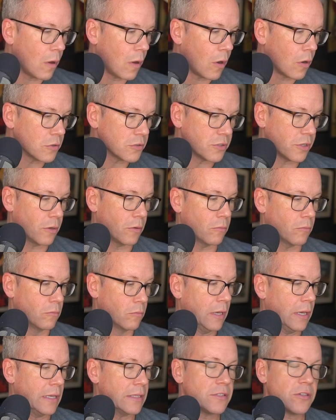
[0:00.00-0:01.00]
also
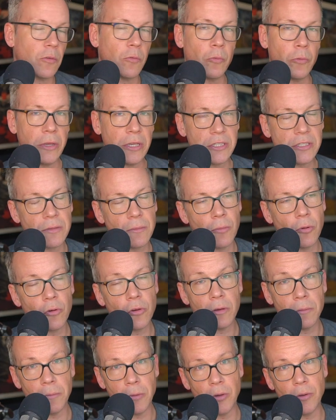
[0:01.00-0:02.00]
it's a reasonable
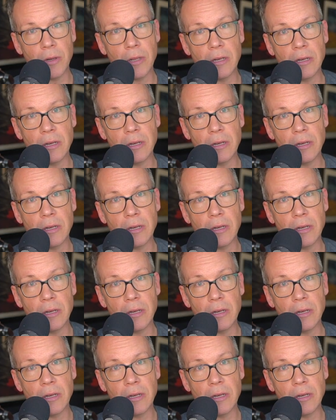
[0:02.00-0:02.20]
commute